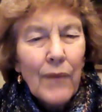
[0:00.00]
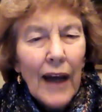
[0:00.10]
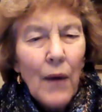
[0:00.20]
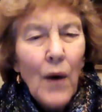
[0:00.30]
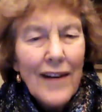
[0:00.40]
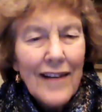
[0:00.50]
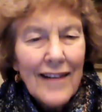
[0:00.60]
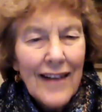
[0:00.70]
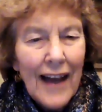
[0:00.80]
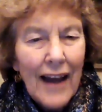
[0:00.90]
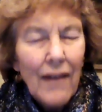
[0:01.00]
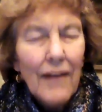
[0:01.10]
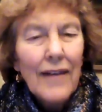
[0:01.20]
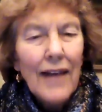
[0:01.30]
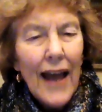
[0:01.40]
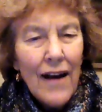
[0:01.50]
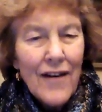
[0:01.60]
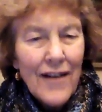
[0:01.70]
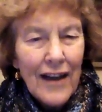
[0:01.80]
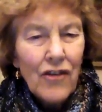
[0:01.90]
I want to say that
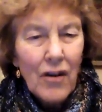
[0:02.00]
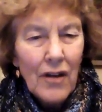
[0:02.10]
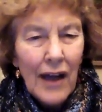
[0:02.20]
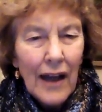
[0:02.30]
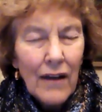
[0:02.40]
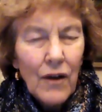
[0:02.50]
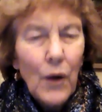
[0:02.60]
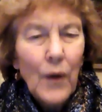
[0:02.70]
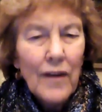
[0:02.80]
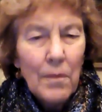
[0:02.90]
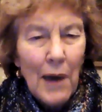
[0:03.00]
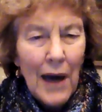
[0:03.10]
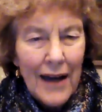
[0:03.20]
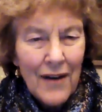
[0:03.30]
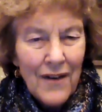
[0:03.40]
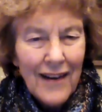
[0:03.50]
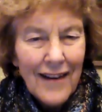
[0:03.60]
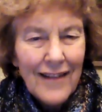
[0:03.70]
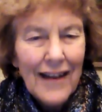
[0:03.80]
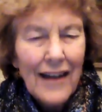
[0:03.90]
Teilhard de Chardin, who inspired
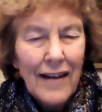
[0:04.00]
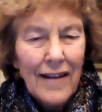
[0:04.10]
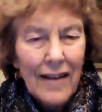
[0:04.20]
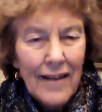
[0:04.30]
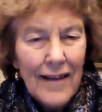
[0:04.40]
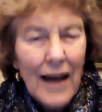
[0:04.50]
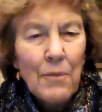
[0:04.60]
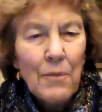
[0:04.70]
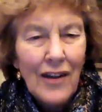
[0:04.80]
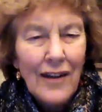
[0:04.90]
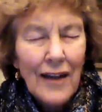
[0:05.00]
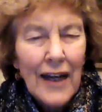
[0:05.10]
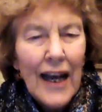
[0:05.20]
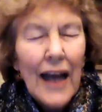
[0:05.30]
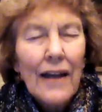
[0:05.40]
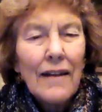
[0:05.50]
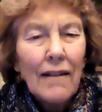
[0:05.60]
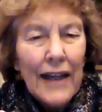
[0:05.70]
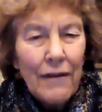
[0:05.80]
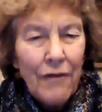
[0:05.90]
this in its inception,
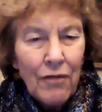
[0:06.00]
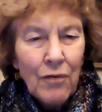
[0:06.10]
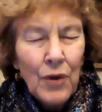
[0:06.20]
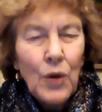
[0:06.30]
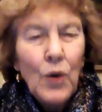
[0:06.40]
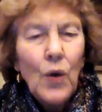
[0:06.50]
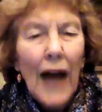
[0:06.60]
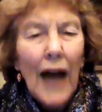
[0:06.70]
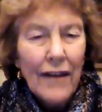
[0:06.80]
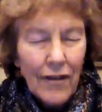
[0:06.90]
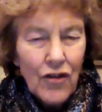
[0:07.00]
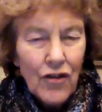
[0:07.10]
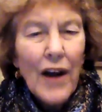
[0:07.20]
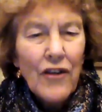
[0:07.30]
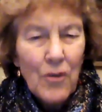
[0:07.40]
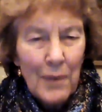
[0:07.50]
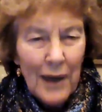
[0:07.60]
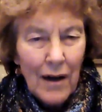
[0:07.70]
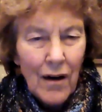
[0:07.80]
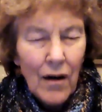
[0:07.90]
lived through as a stretcher
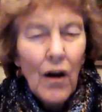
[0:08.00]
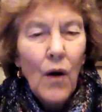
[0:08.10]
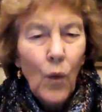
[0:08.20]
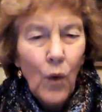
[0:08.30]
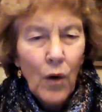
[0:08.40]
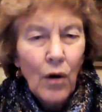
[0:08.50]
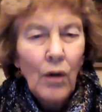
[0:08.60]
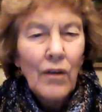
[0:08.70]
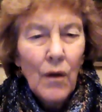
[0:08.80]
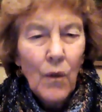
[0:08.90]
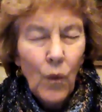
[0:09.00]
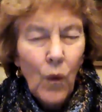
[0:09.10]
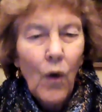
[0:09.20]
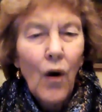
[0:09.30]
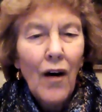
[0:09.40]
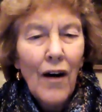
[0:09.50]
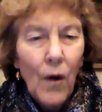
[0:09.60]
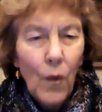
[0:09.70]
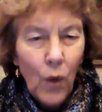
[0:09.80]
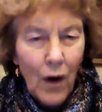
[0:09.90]
bearer World War
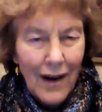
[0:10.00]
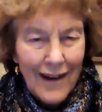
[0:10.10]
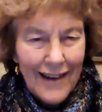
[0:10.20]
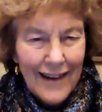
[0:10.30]
I.